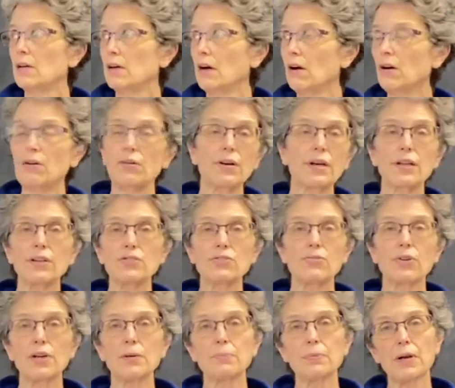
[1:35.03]
Oh, okay, that's
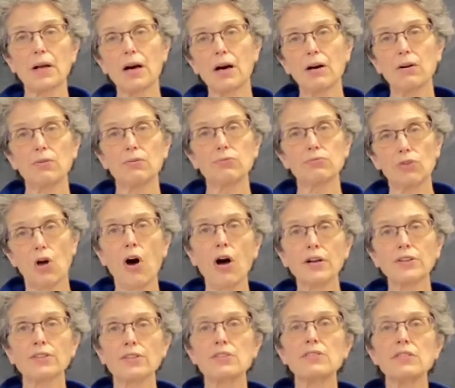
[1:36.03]
great, but how
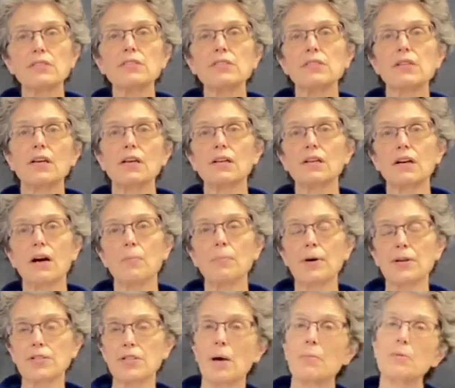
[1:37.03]
long does he stay up
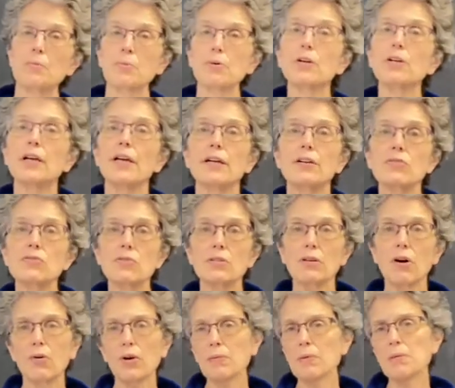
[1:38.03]
on top of the bookcase?
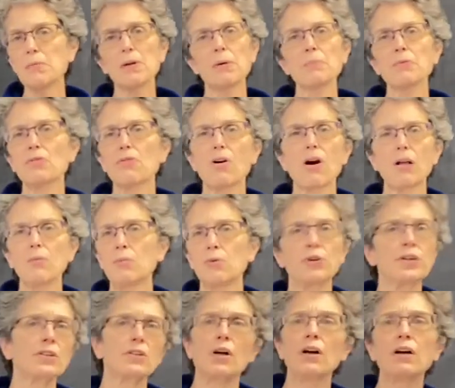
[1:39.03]
Oh, he may be up there all
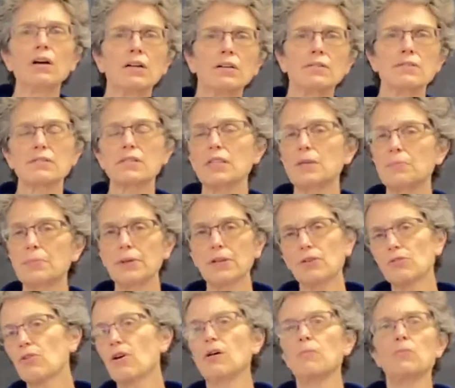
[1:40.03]
morning long sleeping,
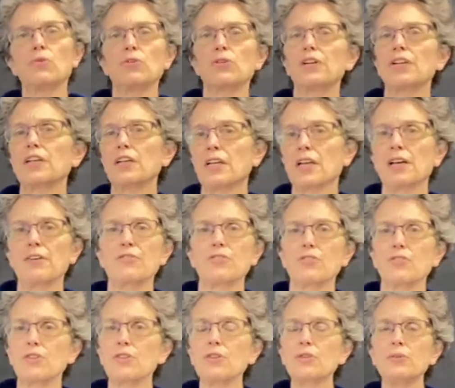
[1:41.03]
or all morning and
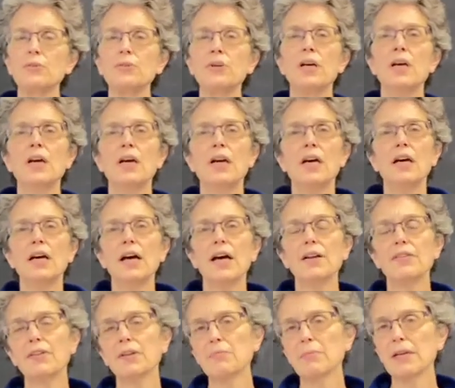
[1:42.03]
afternoon,
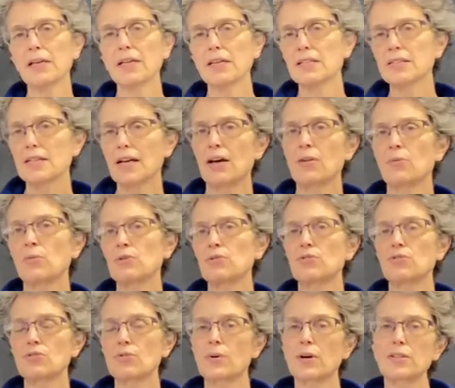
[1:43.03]
and then may get down once
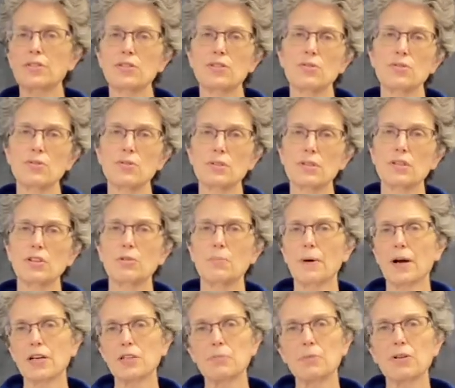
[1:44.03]
or twice to use the litter
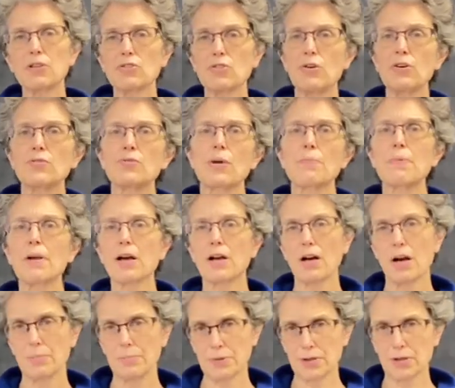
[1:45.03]
box, but he's always right back
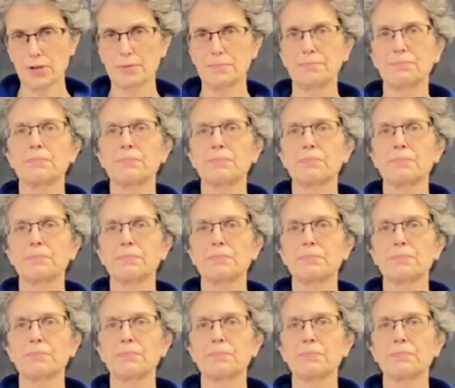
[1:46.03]
up there.